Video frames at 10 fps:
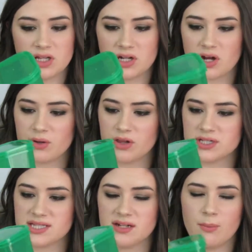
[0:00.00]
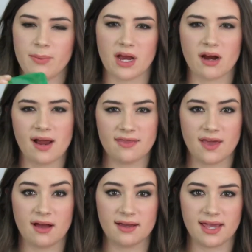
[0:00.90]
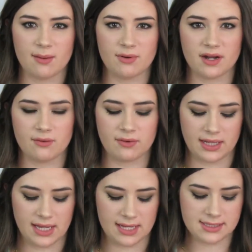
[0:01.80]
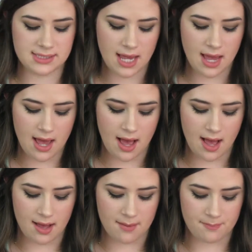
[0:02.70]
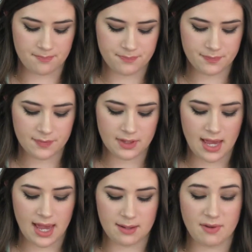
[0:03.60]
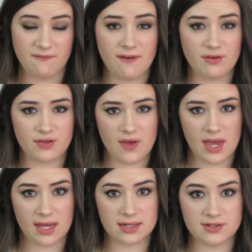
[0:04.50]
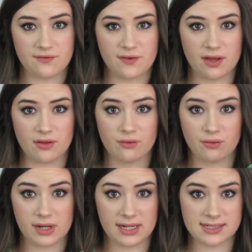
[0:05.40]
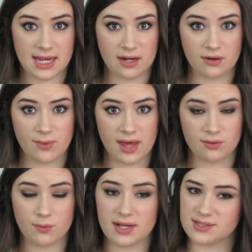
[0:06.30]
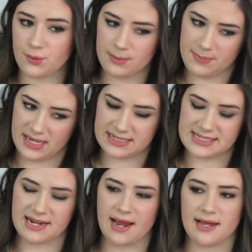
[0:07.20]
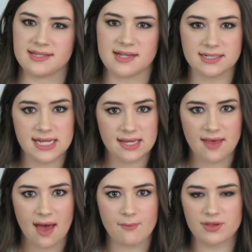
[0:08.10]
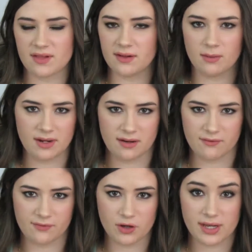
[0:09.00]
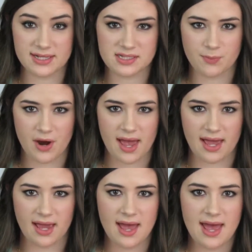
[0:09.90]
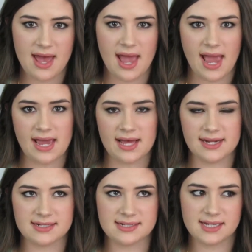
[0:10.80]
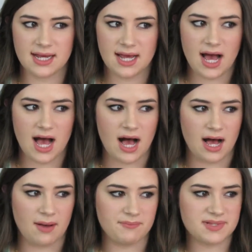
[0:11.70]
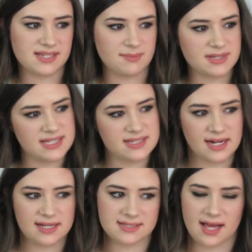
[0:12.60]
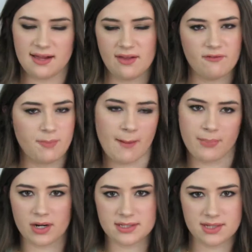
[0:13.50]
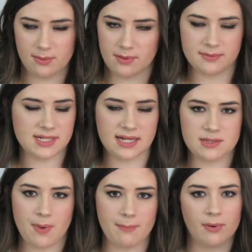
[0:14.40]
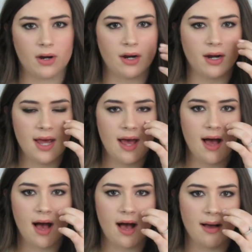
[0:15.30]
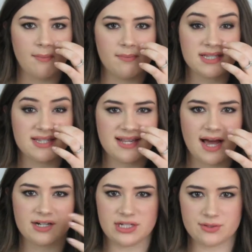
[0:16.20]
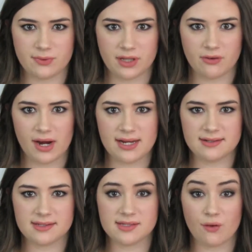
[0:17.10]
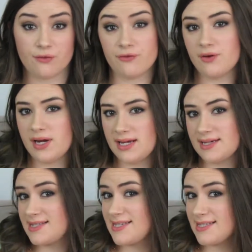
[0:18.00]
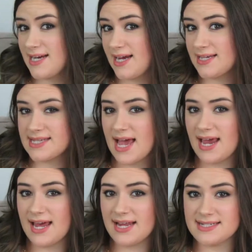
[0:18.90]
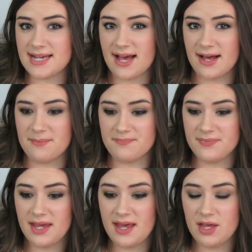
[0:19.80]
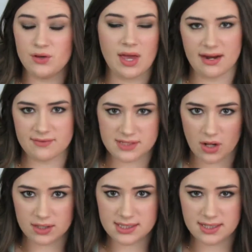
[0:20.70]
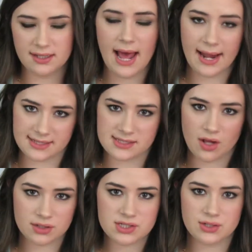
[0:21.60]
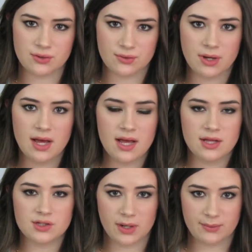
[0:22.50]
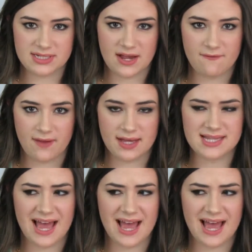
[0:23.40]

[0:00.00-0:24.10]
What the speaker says: You know, it looks a little bigger, I think, on camera than it really is. And my favorite thing to fill the green container with was green beans, and I sauteed them with a little bit of cooking spray and some seasonings. I love pepper, so I put tons of pepper. Mrs. Dash has really great salt-free seasonings, and you can't have added salt to 21 Day Fix.